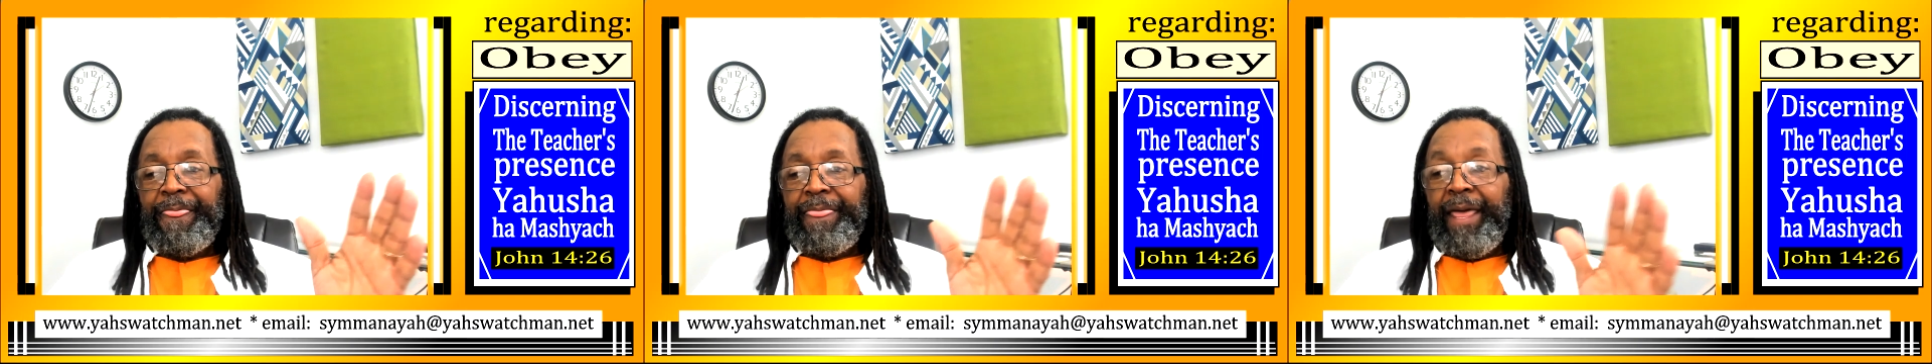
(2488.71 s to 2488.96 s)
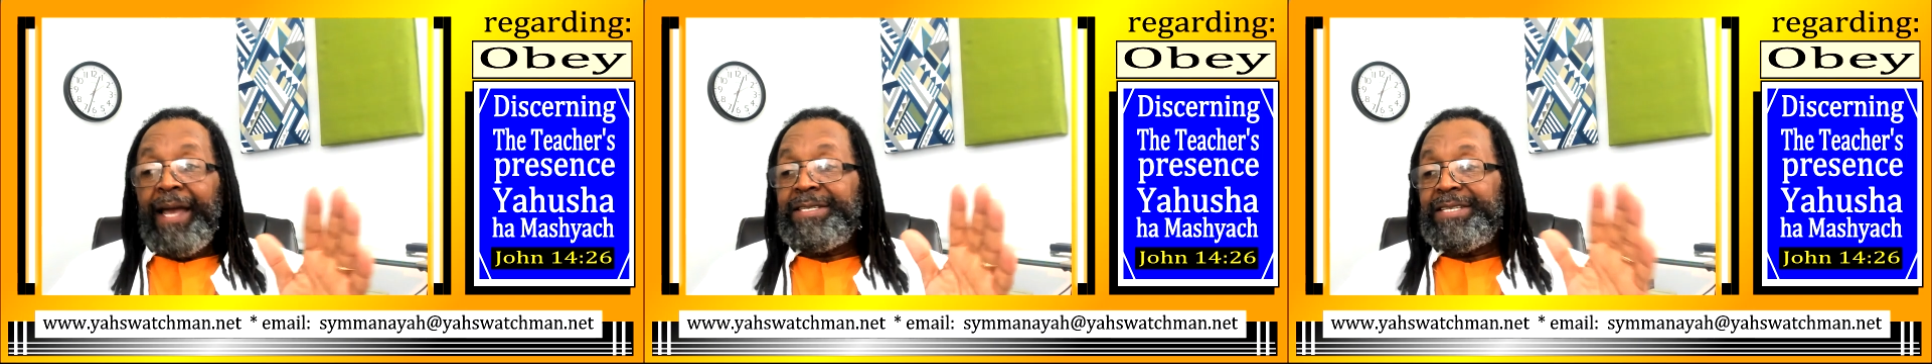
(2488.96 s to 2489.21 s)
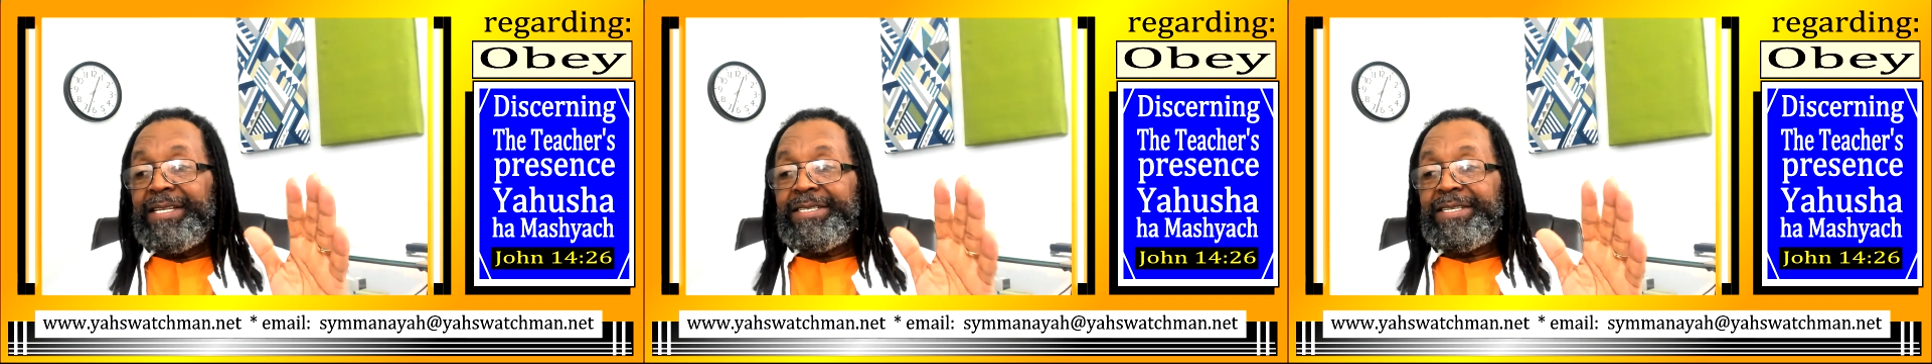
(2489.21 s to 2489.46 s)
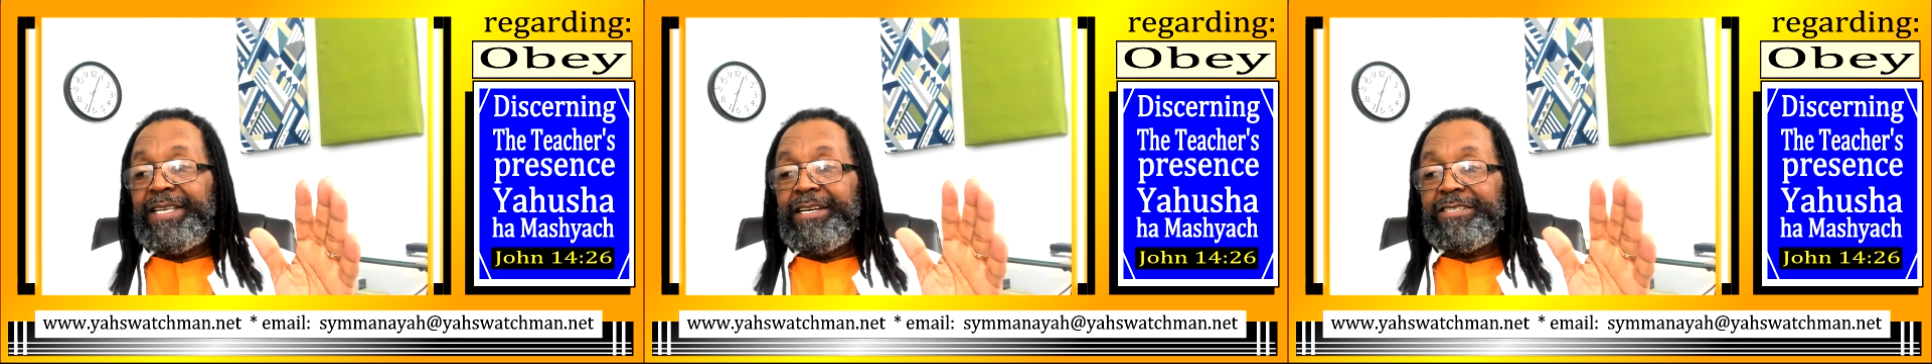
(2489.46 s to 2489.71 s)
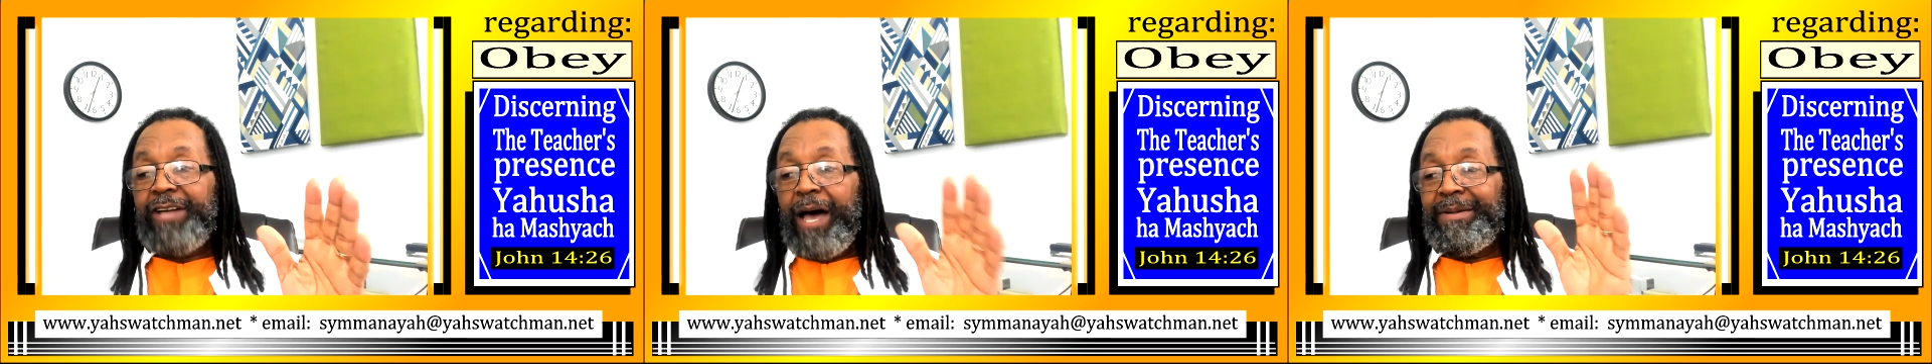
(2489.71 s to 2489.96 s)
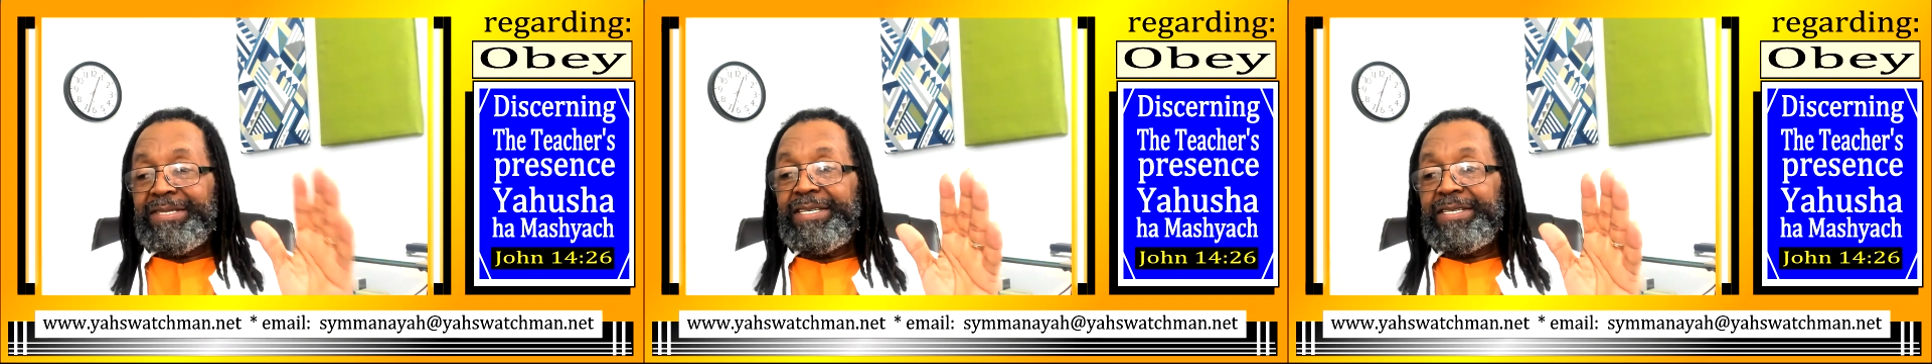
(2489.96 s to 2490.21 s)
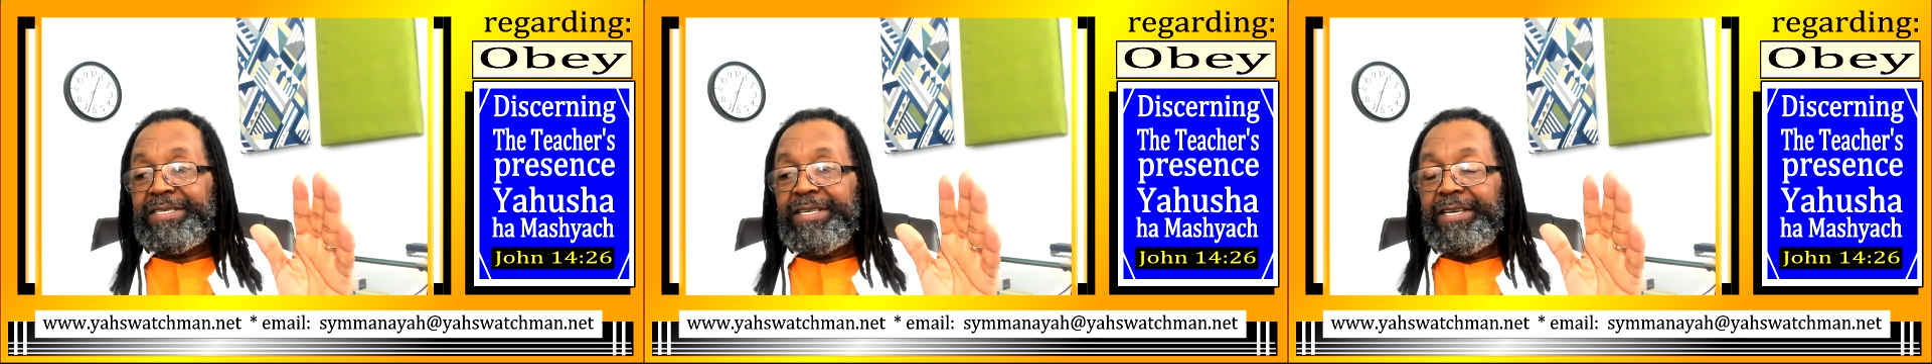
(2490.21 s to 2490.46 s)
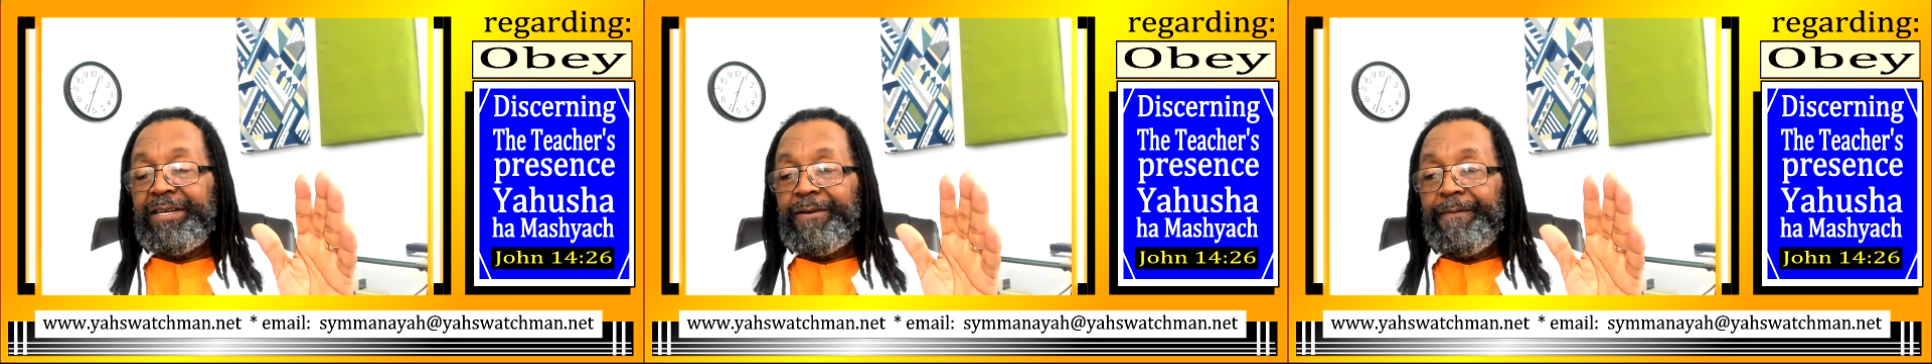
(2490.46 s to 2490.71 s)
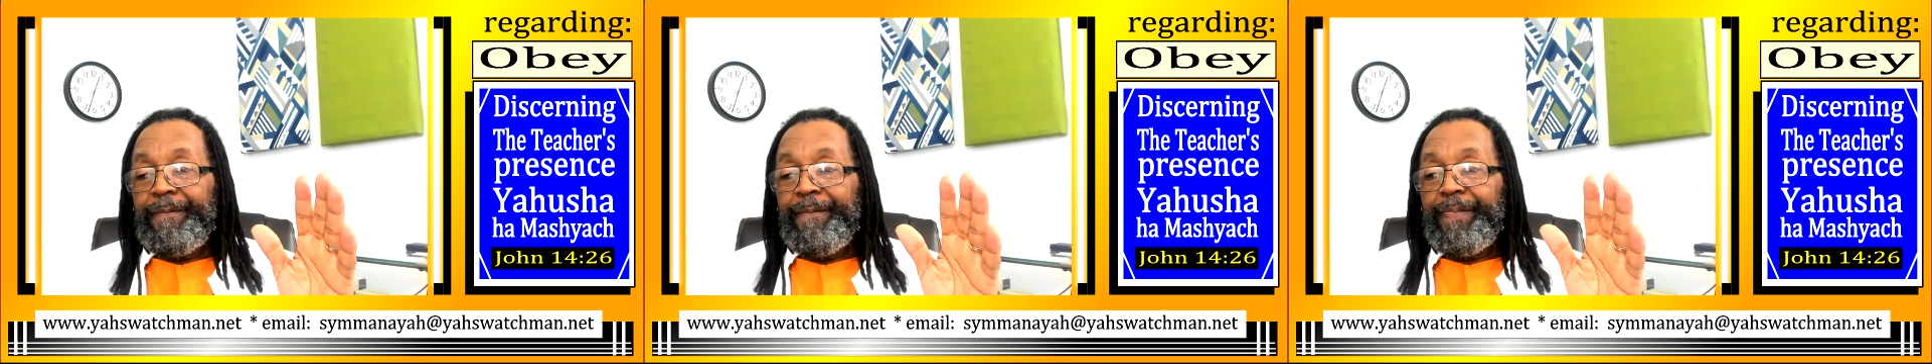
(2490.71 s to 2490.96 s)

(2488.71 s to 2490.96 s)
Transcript: they're sitting still, so I'm going to sit still.